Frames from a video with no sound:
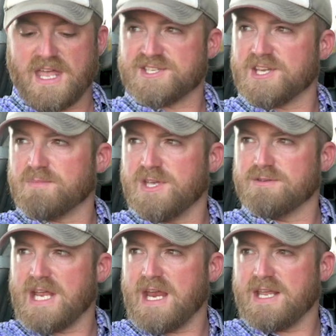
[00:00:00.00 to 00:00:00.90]
that
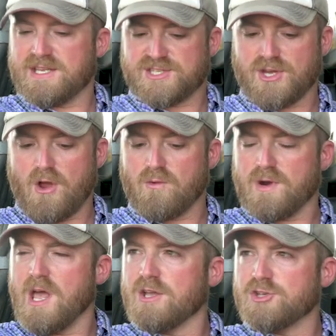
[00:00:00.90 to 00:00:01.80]
subcutaneous
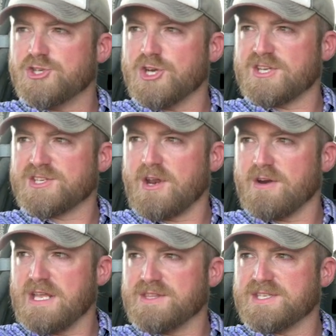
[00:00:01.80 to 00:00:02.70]
zone just
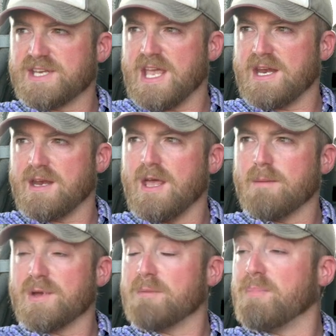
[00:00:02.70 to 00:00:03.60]
underneath the skin,
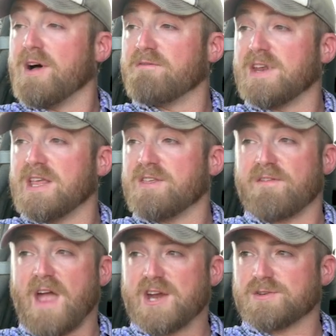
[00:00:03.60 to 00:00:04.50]
but above any of the
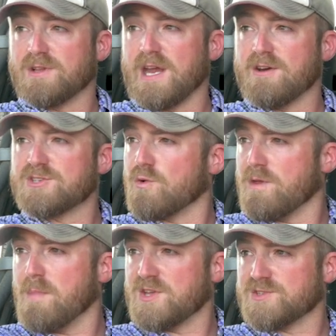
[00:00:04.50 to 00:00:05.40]
fascial layers or
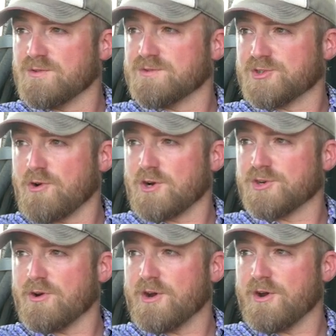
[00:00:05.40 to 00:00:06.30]
the muscle
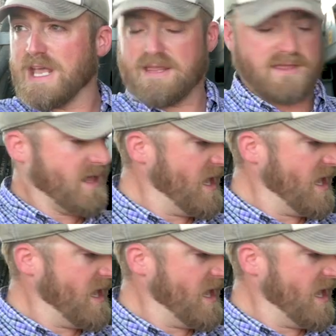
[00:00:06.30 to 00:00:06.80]
structure underneath.